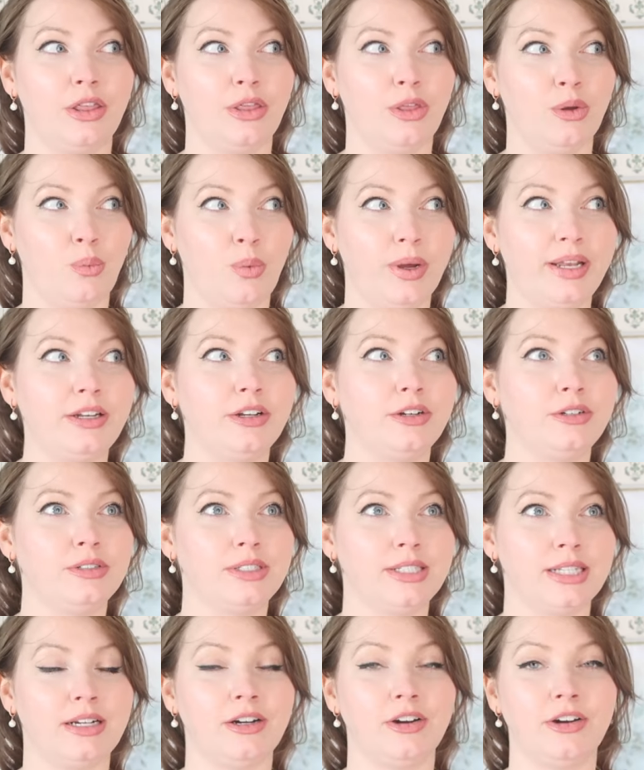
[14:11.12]
the
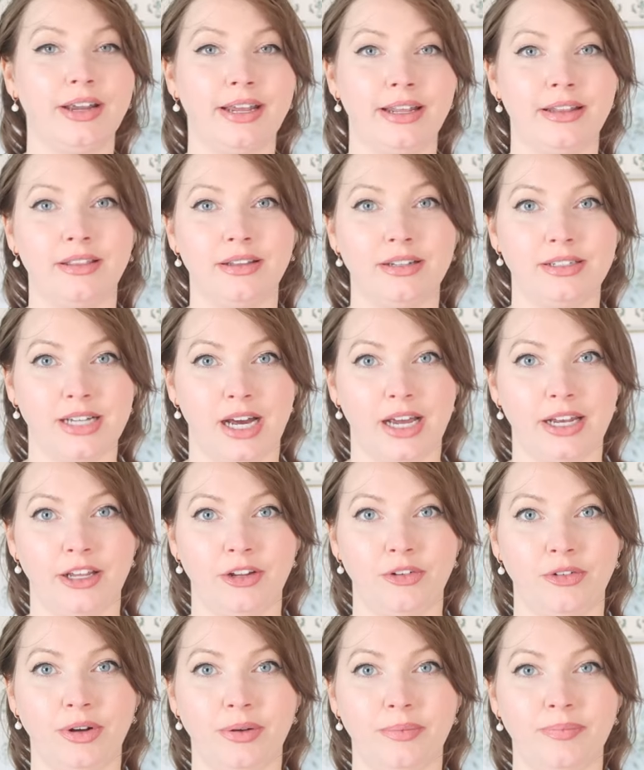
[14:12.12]
windows that are in the
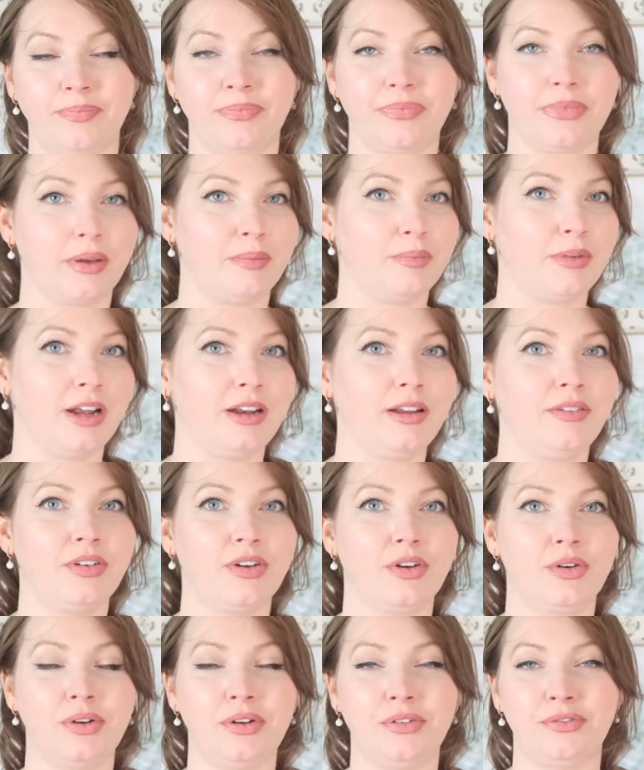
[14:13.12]
dining room. I'm not
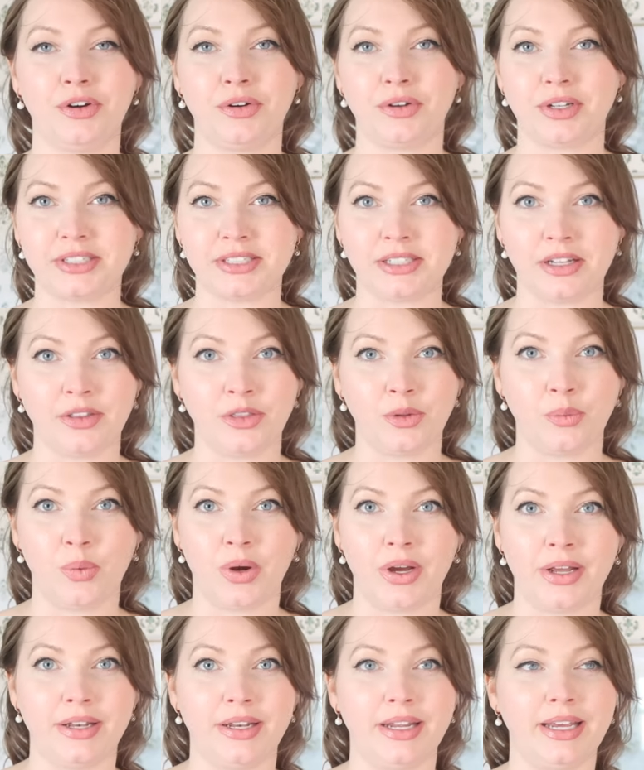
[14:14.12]
even going to focus on the
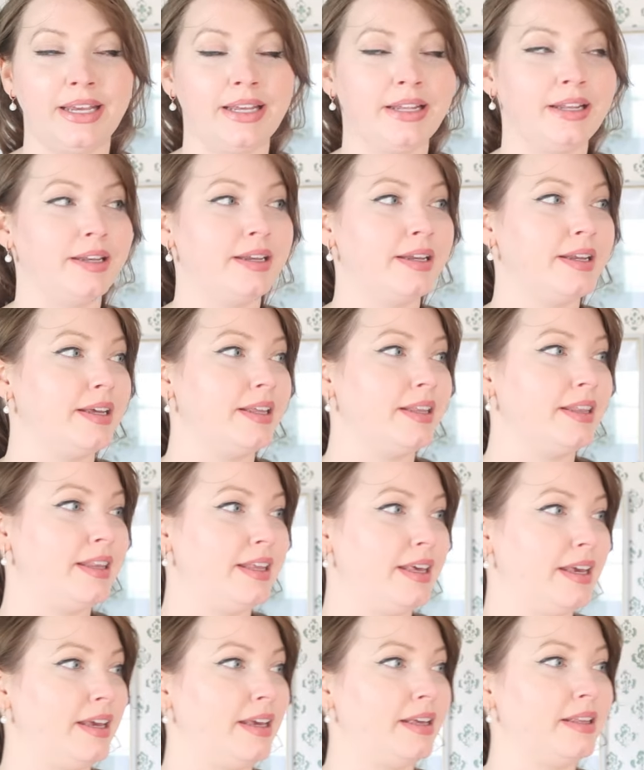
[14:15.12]
one in
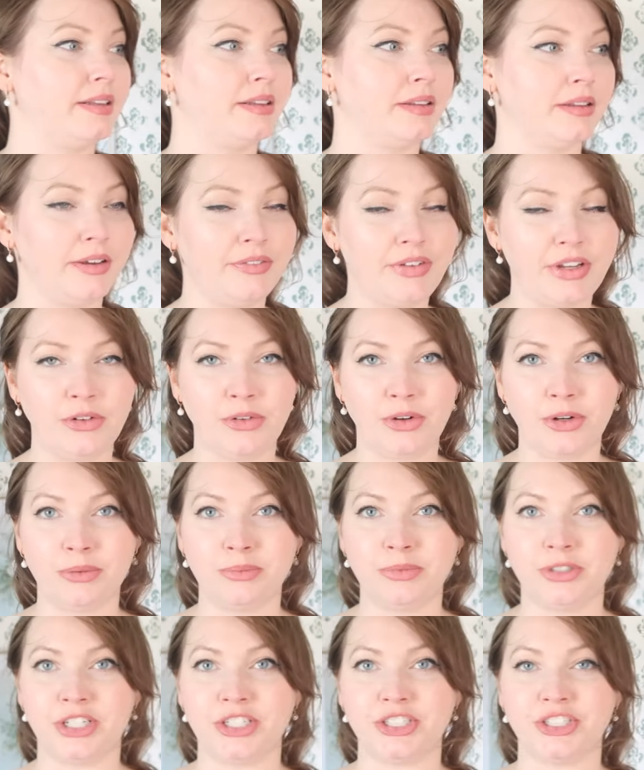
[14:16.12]
the living
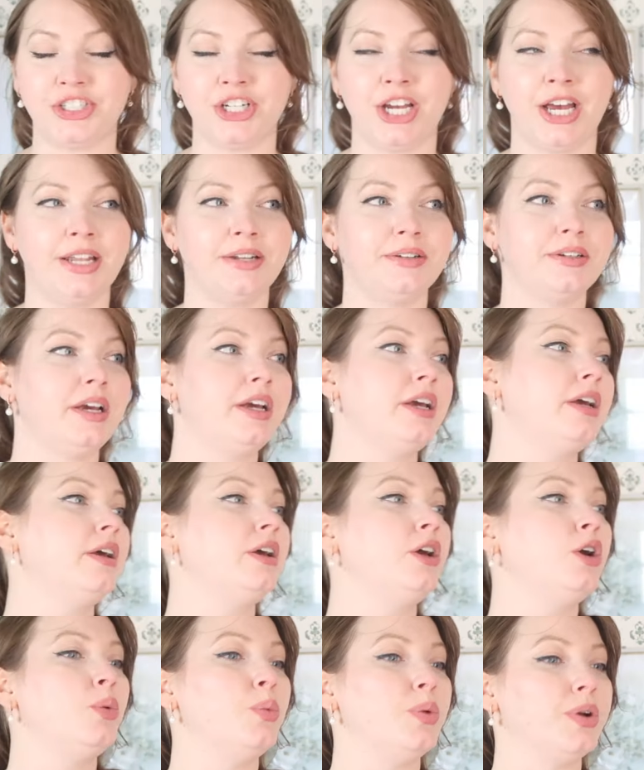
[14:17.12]
room just yet.
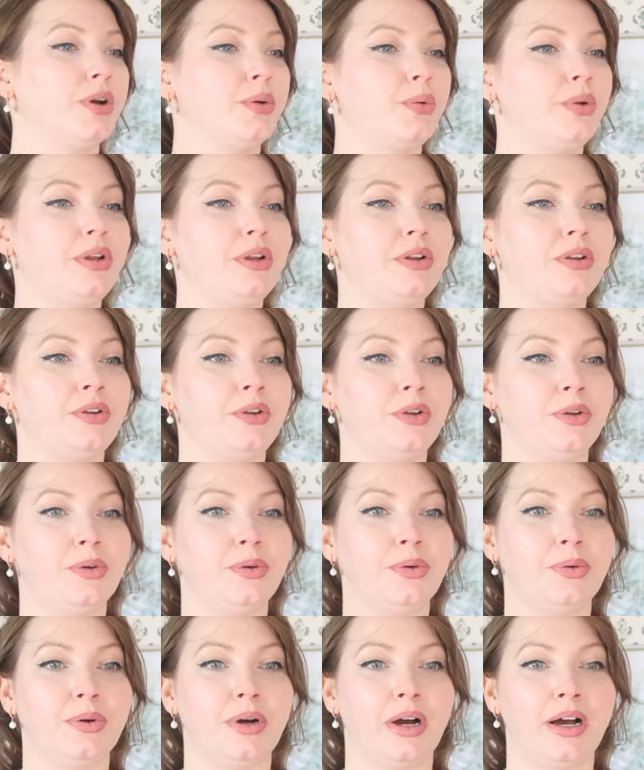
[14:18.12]
We're going
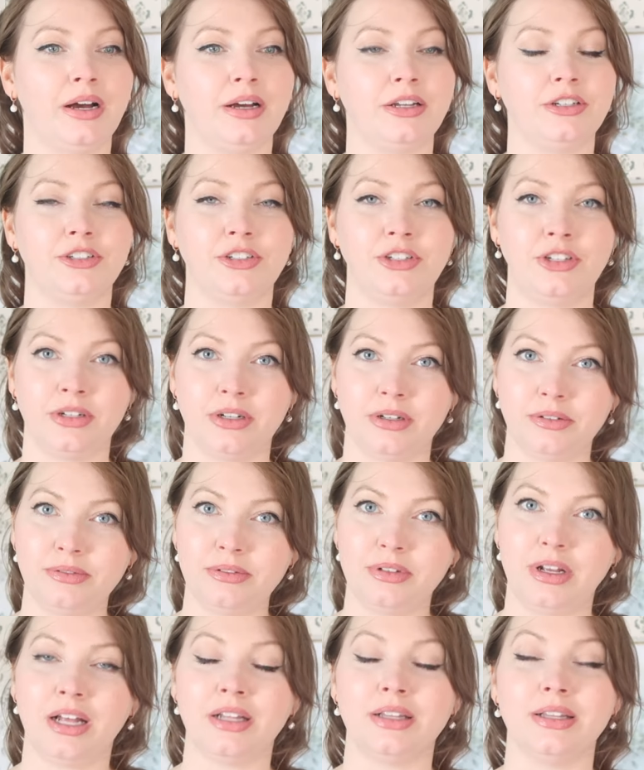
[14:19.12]
to, uh, you know,
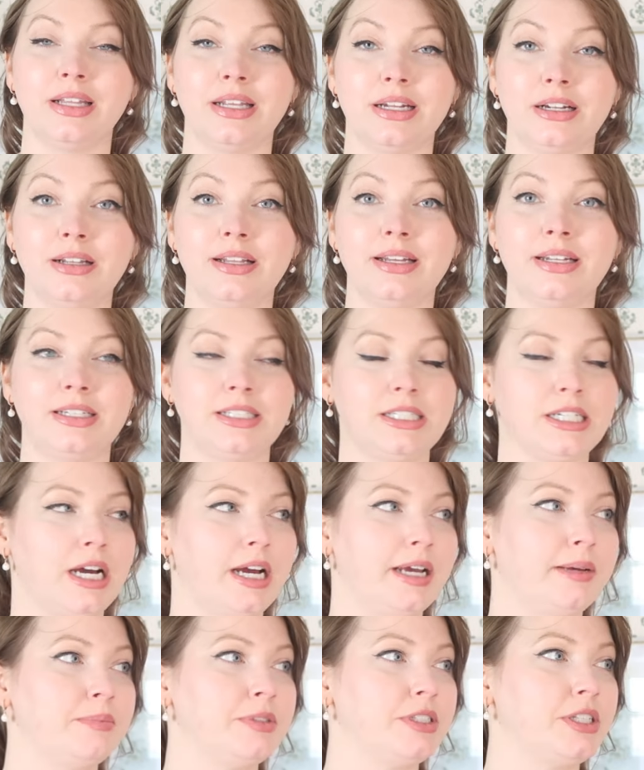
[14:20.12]
a little at a
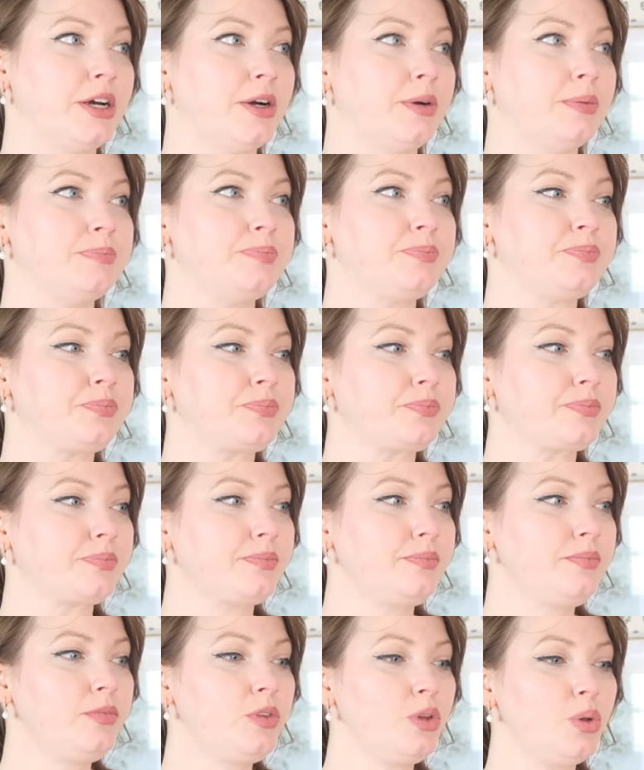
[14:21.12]
time. So
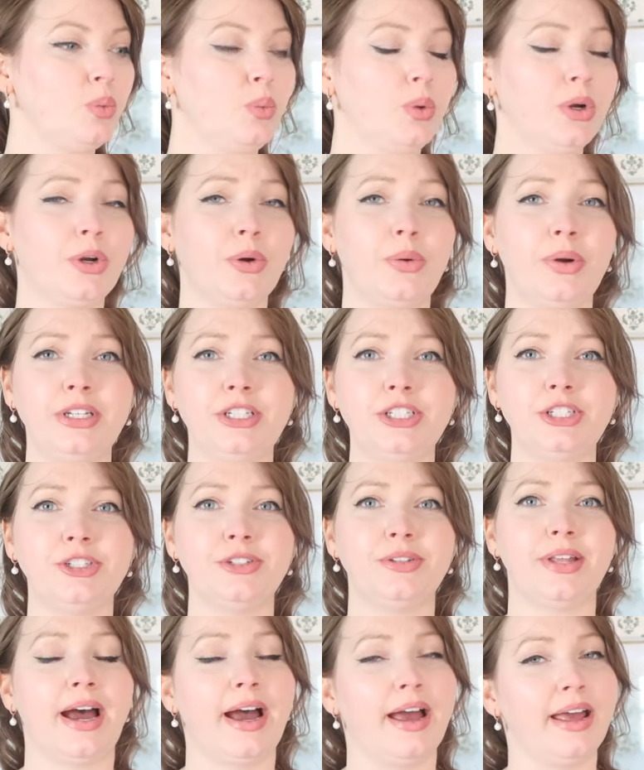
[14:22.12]
we're going to
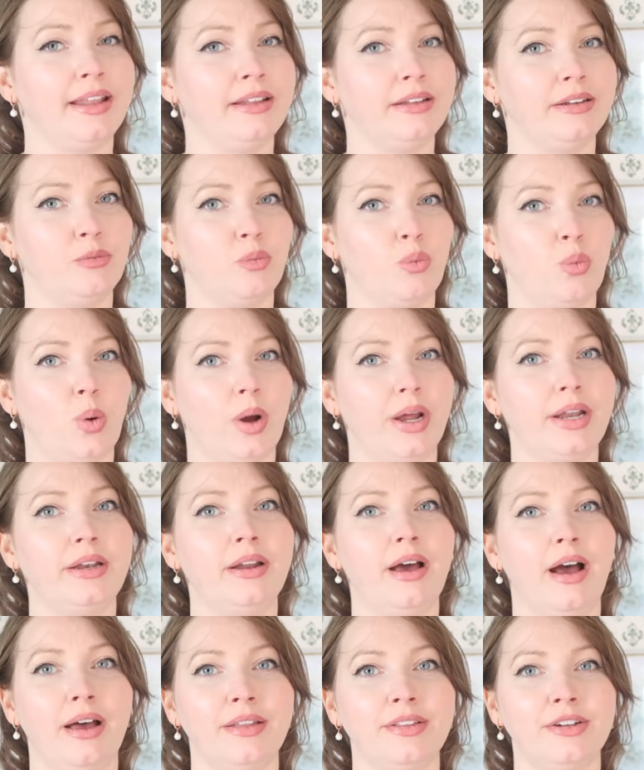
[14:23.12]
do that. And
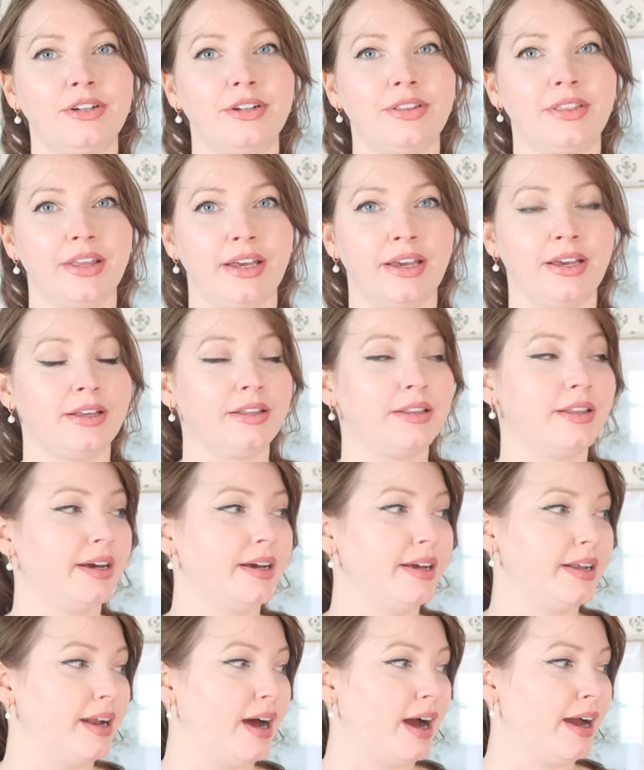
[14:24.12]
one other thing
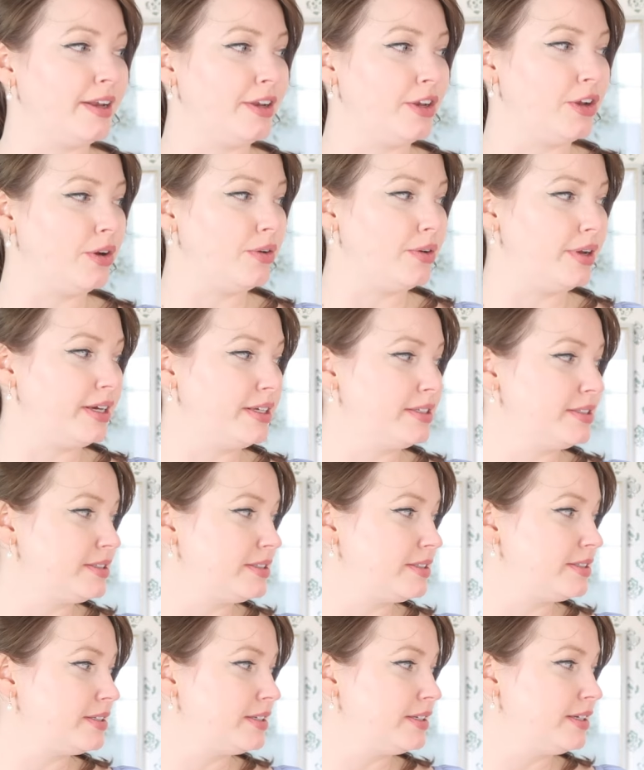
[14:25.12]
that I
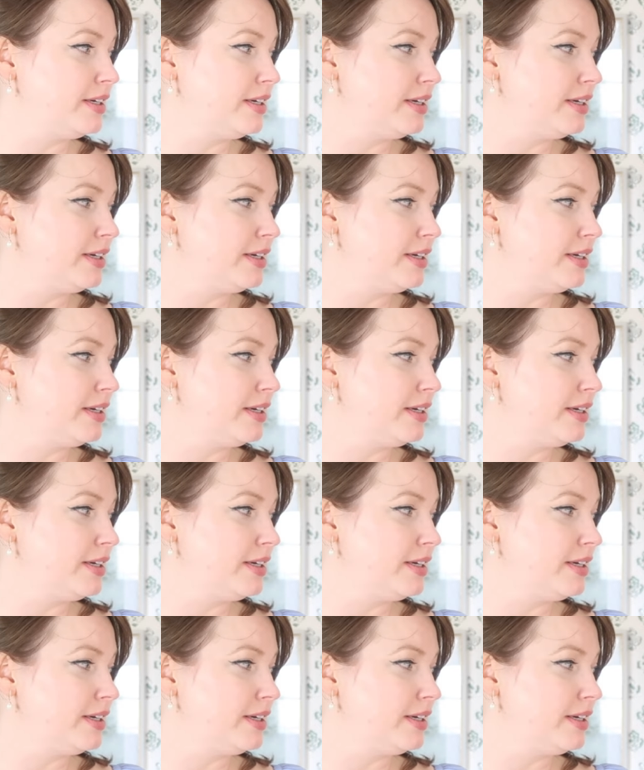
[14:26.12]
noticed,